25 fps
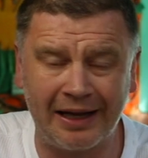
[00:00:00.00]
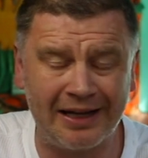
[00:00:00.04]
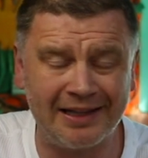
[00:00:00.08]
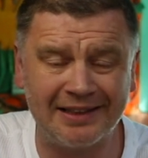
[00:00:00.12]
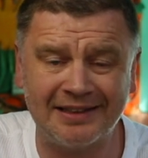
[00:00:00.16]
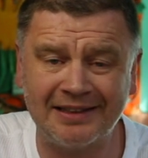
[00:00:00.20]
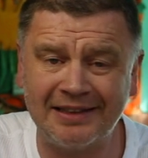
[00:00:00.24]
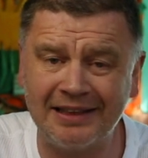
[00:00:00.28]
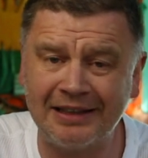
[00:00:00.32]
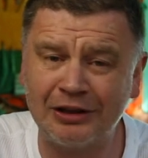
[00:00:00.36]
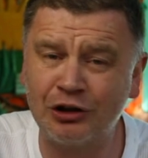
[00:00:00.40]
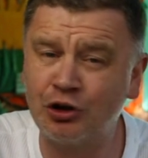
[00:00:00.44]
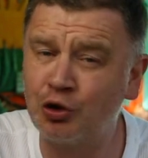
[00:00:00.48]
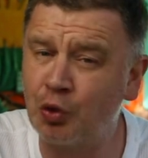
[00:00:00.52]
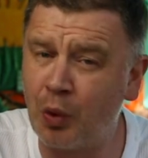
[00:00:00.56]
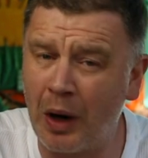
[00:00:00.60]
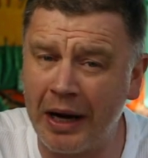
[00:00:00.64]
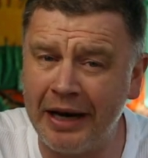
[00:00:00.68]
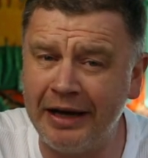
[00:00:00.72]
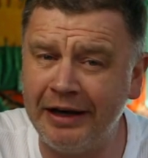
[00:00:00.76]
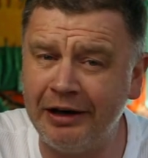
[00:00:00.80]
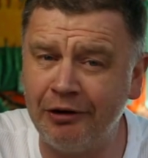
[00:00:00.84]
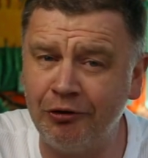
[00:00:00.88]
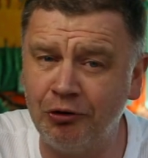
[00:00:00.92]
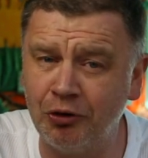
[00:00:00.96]
Like I say,
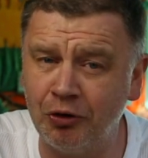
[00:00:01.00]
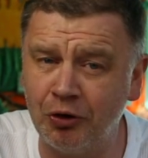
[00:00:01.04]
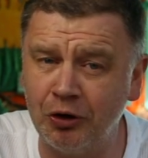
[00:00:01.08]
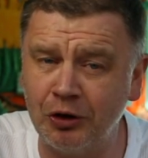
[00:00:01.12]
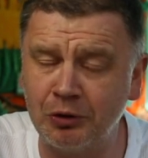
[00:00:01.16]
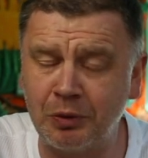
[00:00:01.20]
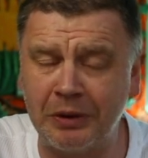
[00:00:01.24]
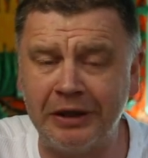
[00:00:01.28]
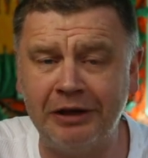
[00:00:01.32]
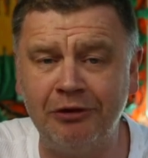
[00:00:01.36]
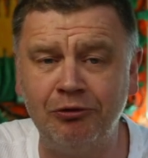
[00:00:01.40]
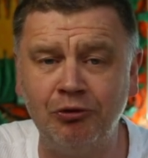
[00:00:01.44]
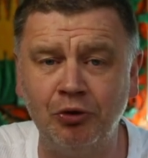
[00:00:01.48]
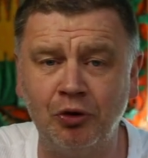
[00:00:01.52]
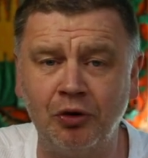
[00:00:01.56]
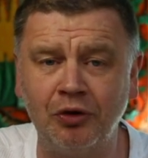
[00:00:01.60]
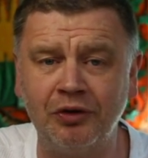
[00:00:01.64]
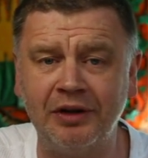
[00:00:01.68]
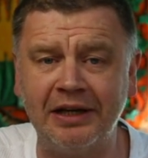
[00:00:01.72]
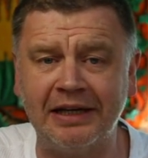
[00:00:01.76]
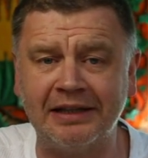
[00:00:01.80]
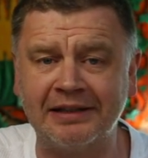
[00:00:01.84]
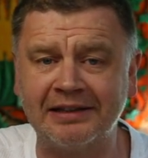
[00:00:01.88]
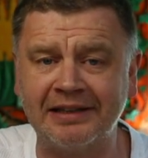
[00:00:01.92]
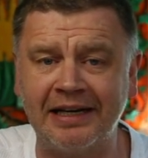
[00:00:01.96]
20-year-old when he
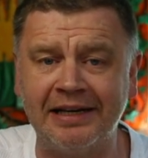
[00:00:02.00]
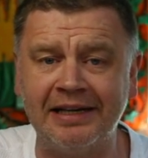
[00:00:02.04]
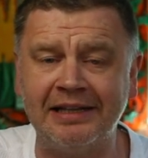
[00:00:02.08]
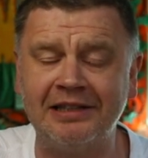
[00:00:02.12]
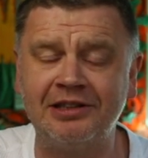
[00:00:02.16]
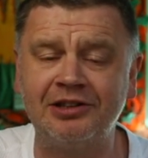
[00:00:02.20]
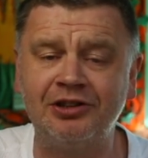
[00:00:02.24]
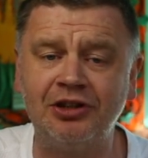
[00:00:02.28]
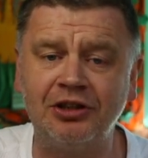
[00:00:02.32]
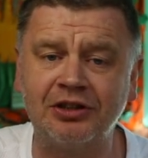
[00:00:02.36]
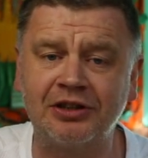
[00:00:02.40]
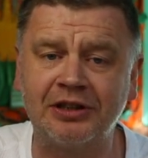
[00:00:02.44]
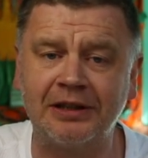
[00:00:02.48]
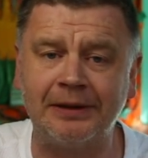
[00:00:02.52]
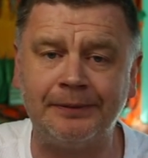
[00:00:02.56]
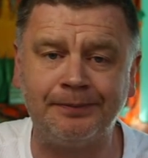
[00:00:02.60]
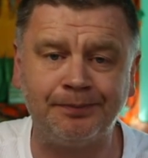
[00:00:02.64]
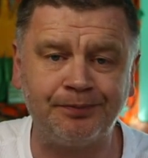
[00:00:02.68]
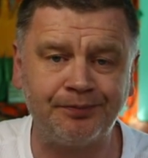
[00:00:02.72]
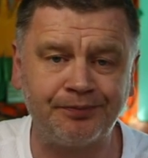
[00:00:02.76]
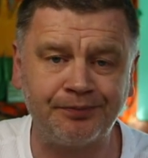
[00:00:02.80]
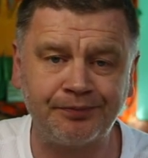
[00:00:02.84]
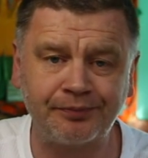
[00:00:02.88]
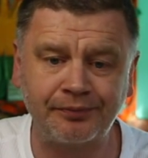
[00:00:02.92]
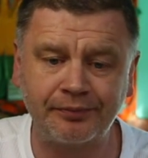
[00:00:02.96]
wrote this. And it's just
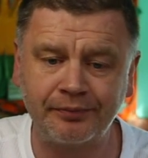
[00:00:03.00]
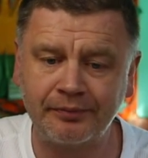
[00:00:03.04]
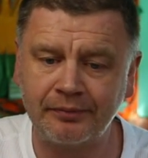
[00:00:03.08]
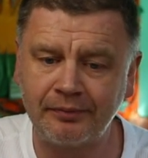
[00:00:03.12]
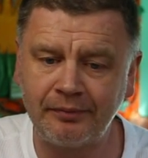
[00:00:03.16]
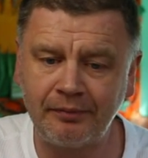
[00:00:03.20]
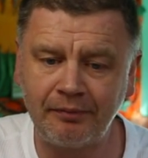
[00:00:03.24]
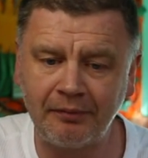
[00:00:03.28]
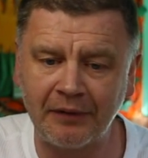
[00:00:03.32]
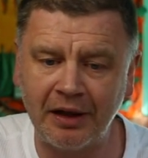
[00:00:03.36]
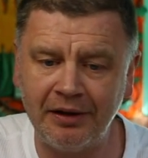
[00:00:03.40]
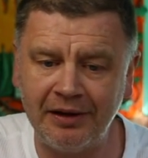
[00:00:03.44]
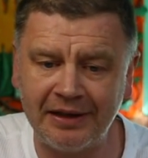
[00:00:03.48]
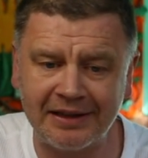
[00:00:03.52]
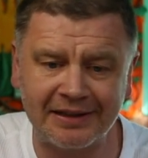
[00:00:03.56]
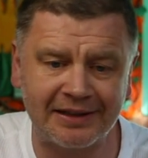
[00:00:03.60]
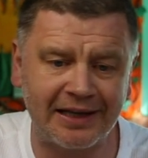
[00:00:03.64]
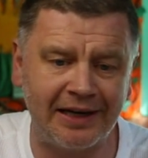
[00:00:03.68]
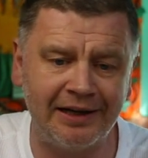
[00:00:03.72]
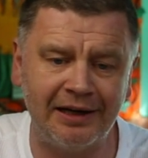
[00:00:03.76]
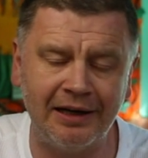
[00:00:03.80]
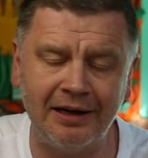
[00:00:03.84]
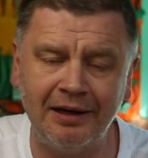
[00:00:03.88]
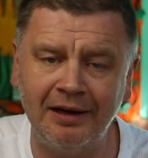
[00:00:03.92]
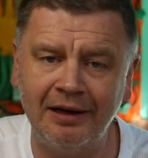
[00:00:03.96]
this
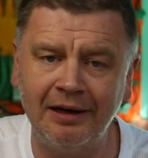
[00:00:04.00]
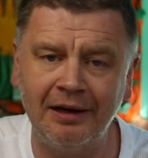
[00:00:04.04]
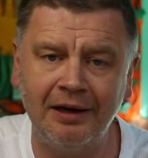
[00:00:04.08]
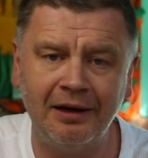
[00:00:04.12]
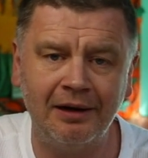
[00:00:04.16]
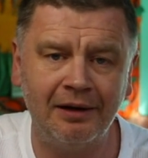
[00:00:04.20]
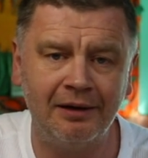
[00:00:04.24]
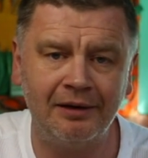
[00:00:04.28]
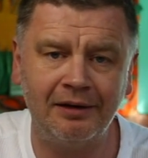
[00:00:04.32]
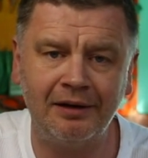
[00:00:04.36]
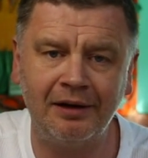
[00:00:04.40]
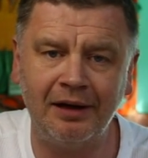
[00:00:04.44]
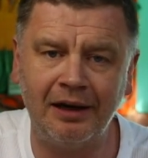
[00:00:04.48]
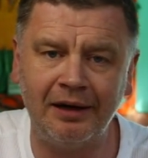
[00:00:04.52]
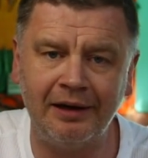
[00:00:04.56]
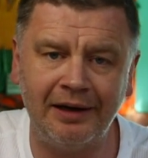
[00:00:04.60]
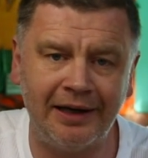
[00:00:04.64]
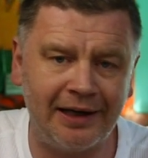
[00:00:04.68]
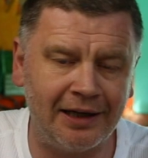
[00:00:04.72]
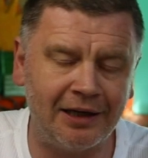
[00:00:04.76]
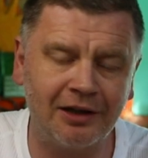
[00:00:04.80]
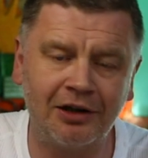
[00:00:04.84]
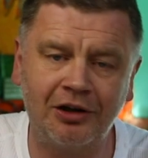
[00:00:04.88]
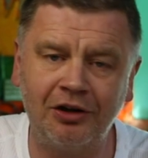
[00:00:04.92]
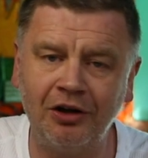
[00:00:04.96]
kind of a
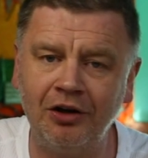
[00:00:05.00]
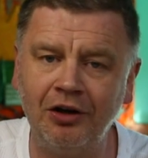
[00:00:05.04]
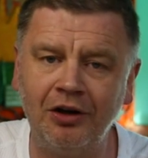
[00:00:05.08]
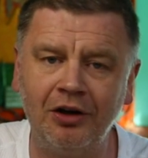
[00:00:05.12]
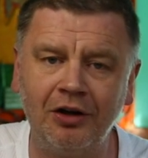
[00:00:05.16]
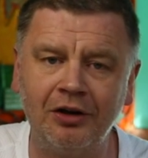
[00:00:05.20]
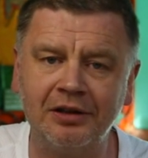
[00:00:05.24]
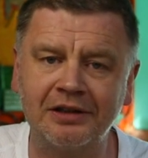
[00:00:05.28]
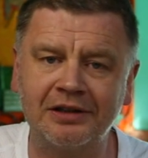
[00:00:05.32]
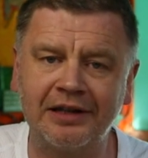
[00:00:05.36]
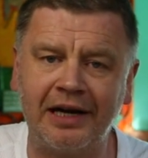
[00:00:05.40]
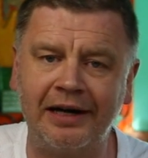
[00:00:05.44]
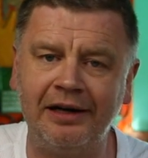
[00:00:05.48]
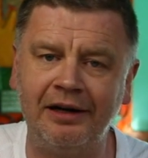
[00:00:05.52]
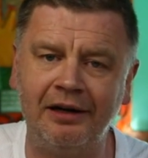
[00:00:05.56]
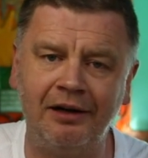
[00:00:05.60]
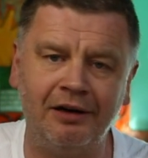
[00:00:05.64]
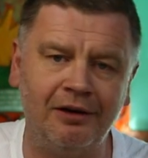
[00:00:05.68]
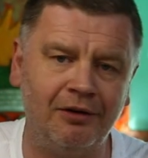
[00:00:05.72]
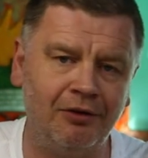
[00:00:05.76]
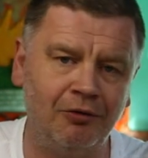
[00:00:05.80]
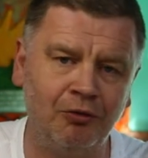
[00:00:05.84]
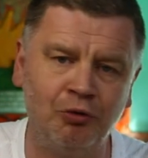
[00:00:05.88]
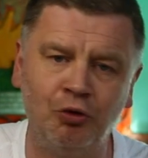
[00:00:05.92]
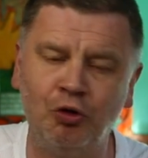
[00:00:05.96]
little girl's kind
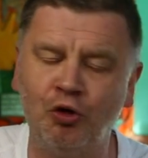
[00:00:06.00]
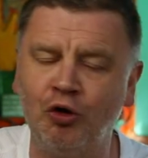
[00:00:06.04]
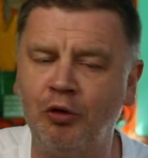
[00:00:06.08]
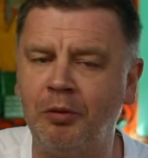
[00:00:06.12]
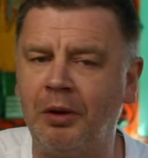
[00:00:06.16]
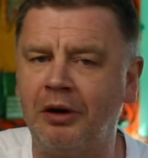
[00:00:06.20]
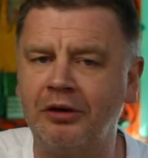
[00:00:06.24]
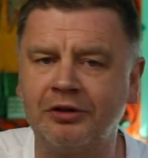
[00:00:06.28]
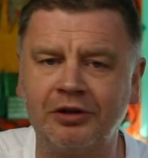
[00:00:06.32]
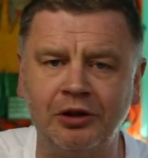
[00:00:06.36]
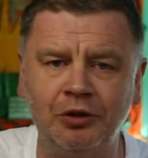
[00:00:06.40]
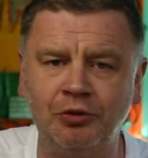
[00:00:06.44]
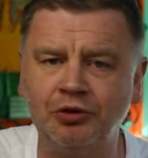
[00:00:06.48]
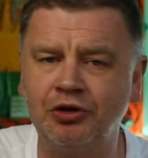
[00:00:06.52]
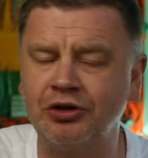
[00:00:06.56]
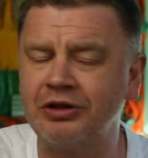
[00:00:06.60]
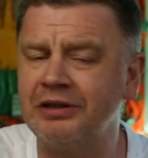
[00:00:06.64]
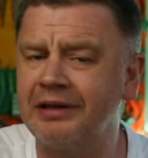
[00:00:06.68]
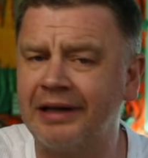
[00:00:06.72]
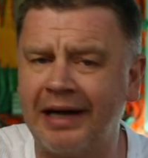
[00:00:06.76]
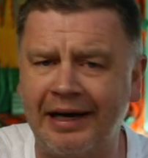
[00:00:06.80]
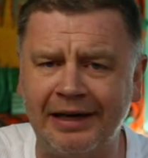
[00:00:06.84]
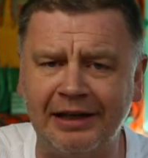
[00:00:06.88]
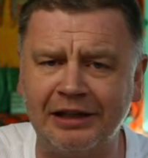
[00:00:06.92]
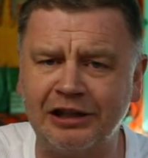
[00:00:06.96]
of robot who
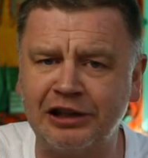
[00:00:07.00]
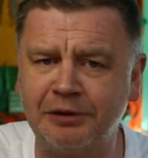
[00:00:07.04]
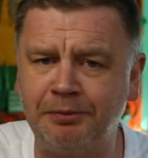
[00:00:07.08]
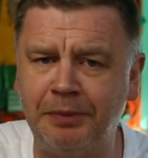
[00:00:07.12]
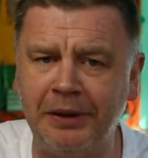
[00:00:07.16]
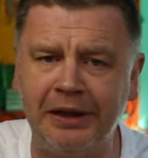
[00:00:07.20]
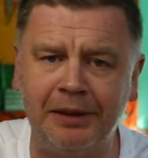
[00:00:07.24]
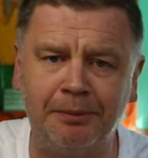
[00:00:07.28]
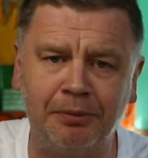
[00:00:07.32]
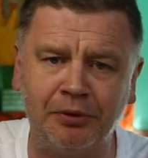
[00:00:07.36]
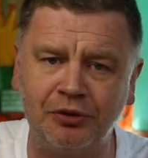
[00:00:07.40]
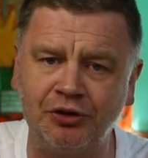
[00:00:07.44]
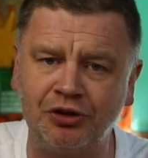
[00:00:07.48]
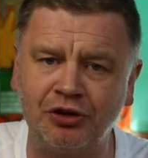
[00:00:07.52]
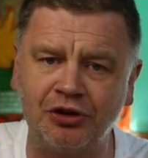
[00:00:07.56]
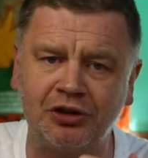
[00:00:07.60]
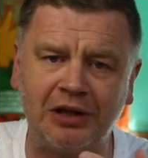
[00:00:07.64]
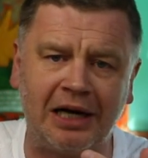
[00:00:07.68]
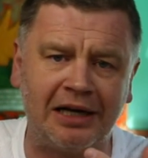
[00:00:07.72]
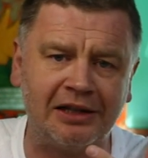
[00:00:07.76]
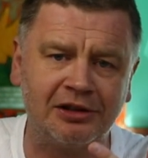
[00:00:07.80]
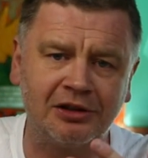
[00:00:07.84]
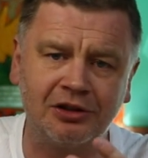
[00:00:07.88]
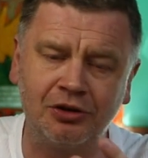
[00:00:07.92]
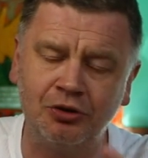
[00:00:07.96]
doesn't kind of speak, but just
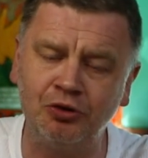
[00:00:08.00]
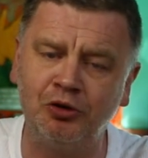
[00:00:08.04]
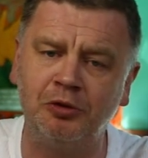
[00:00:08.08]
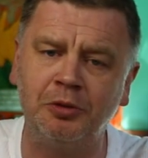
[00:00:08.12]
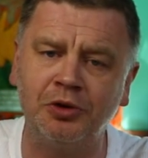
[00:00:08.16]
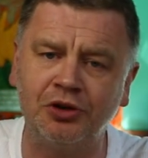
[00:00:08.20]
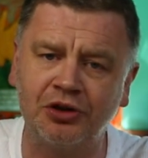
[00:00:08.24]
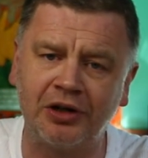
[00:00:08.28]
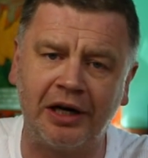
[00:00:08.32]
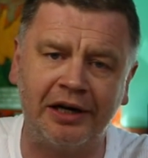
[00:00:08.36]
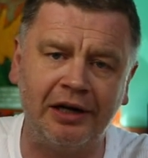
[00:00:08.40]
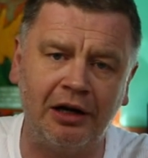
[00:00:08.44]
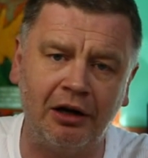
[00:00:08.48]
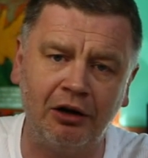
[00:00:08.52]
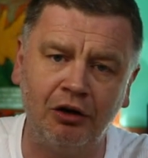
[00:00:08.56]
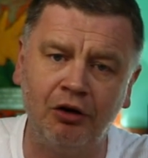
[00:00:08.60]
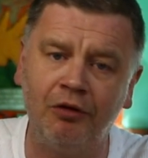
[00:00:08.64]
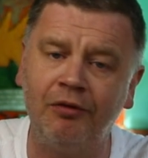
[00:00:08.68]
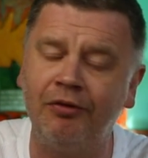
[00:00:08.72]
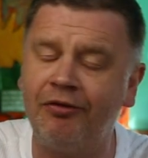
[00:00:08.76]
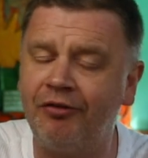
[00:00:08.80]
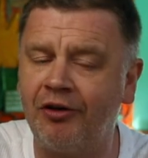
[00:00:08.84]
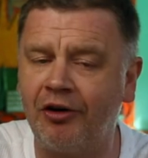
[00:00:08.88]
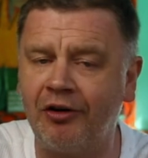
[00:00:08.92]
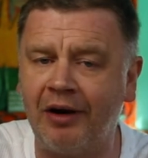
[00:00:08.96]
has so much kind of
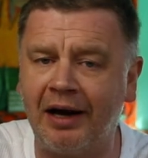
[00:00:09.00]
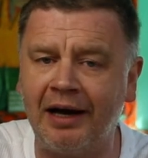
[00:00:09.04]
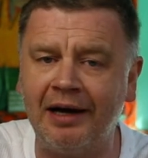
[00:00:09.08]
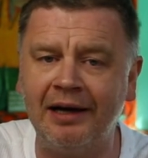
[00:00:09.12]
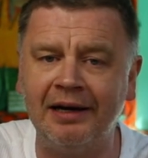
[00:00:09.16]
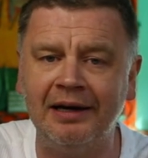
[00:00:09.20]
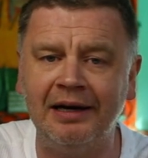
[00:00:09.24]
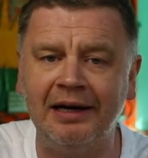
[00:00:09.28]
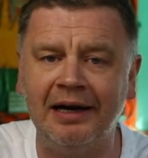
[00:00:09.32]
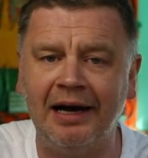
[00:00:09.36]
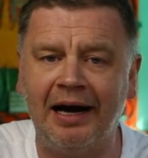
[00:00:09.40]
love for her.